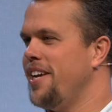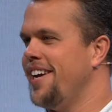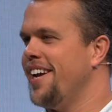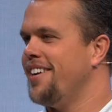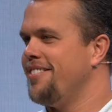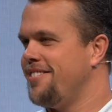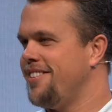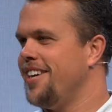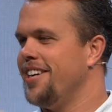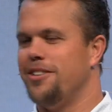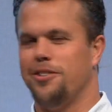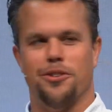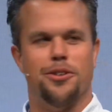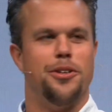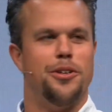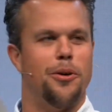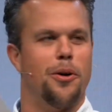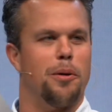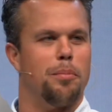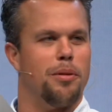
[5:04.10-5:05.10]
has done to
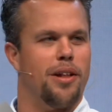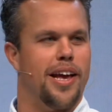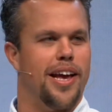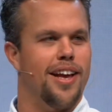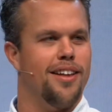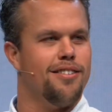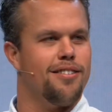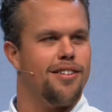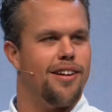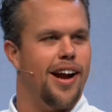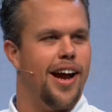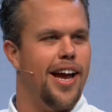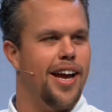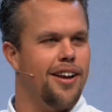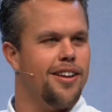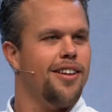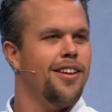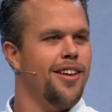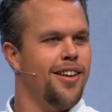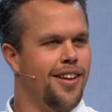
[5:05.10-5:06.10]
your plans, right?
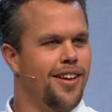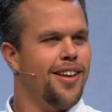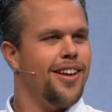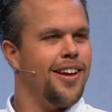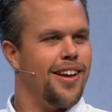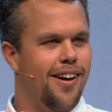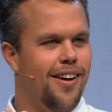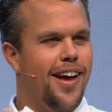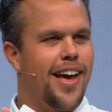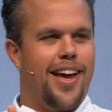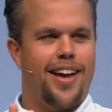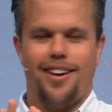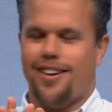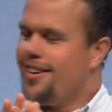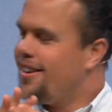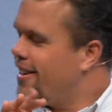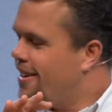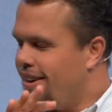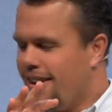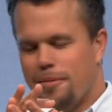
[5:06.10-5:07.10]
Go ahead,
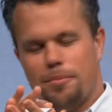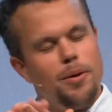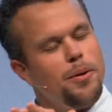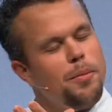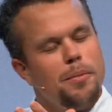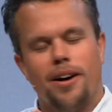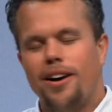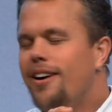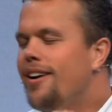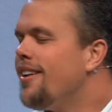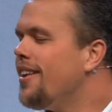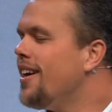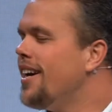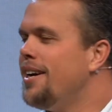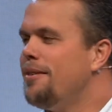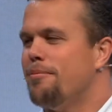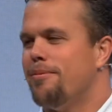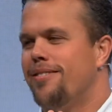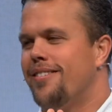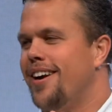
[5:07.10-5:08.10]
crumble them all
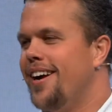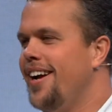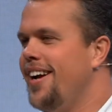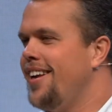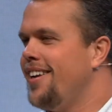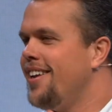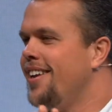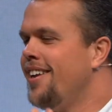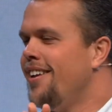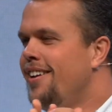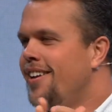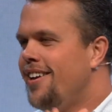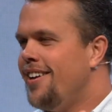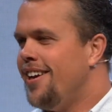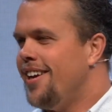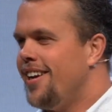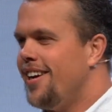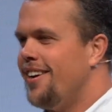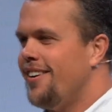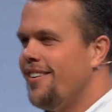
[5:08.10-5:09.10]
up, right?
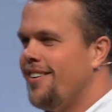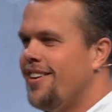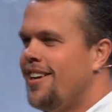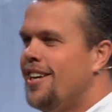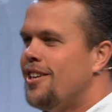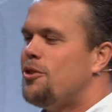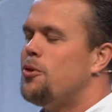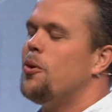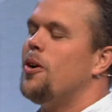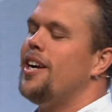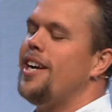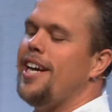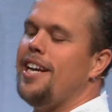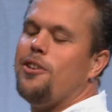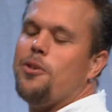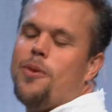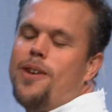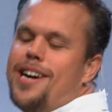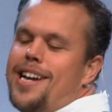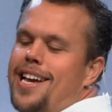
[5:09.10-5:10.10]
You know,
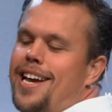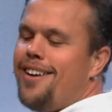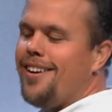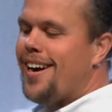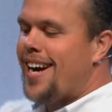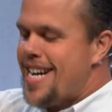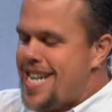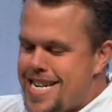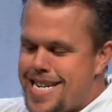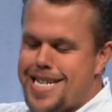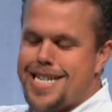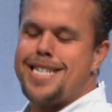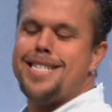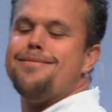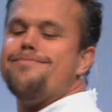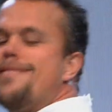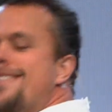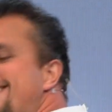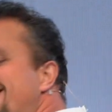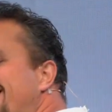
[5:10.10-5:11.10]
2020, right,
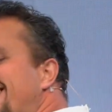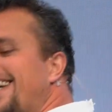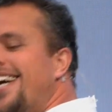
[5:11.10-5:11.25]
has been a